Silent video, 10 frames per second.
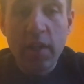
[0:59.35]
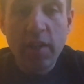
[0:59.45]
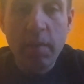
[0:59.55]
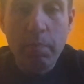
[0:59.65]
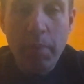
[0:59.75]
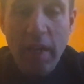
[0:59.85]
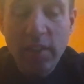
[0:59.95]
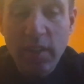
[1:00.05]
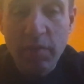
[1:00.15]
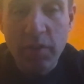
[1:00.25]
The
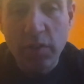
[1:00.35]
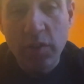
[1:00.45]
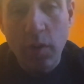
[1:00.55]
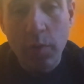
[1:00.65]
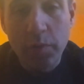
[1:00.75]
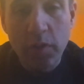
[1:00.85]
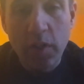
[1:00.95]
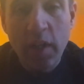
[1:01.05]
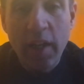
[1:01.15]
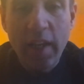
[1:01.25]
base of your
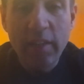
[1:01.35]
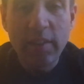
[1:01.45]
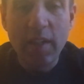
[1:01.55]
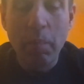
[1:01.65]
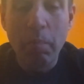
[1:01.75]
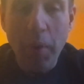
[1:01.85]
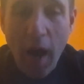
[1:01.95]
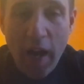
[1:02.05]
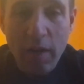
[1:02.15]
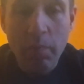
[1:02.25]
sculpture is the
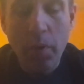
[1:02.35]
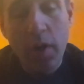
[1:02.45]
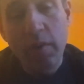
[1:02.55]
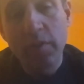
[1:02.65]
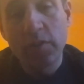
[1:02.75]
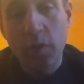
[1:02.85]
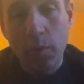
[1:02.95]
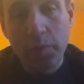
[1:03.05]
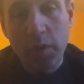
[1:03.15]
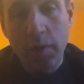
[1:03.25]
bottom part of your
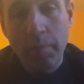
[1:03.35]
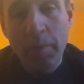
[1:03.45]
sculpture.